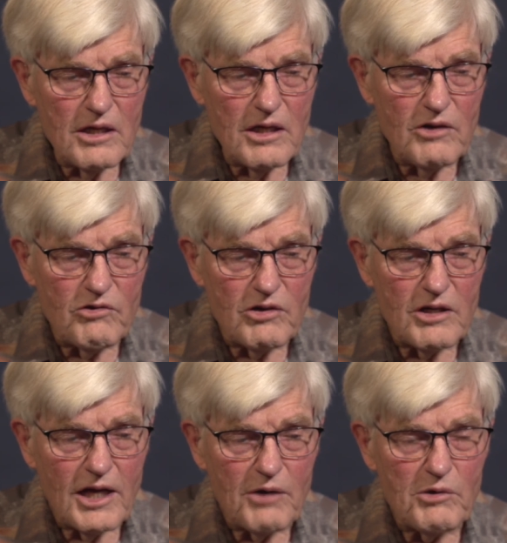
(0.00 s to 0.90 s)
in
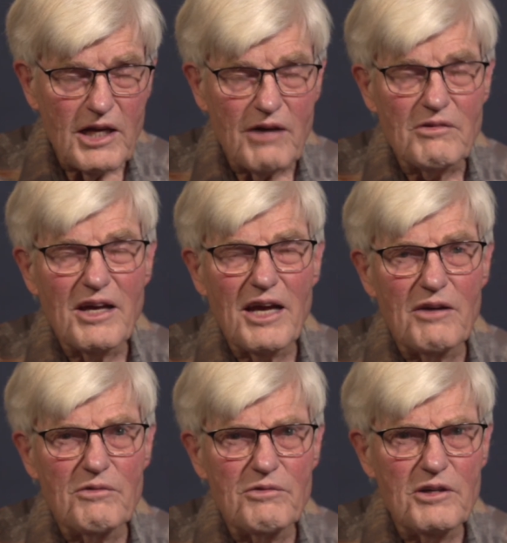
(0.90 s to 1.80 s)
Trinidad we have
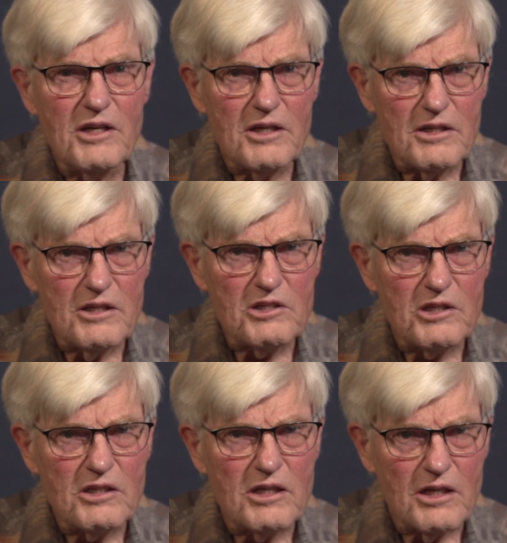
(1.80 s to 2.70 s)
every
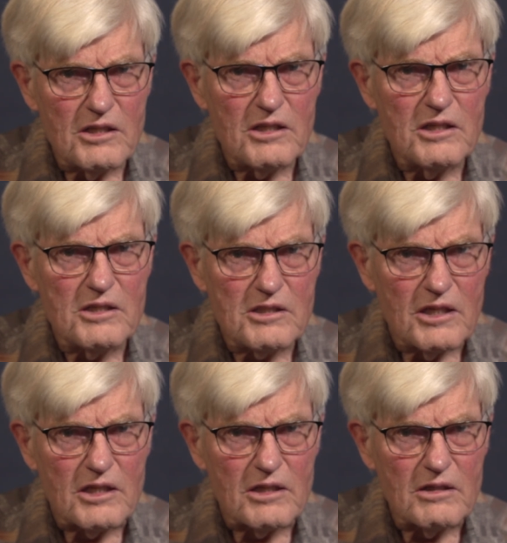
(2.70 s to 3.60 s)
condition under the
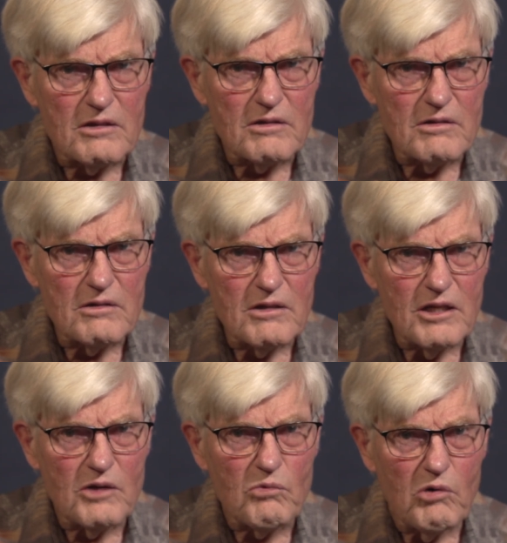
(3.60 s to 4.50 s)
sun
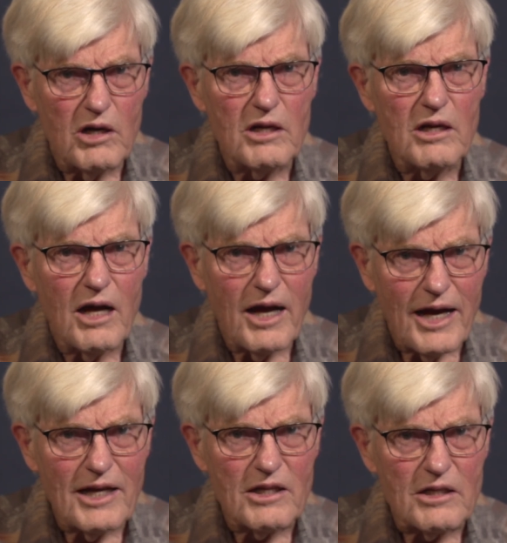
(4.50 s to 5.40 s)
in one
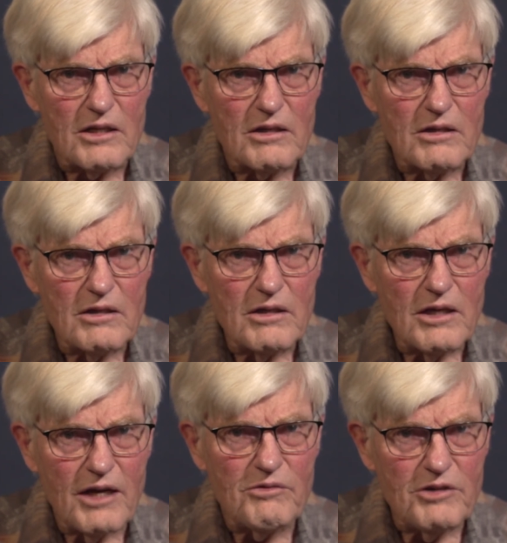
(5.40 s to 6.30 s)
island.
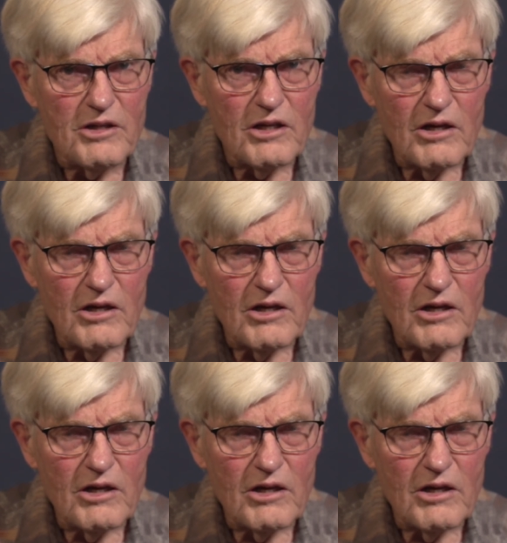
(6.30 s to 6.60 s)
Every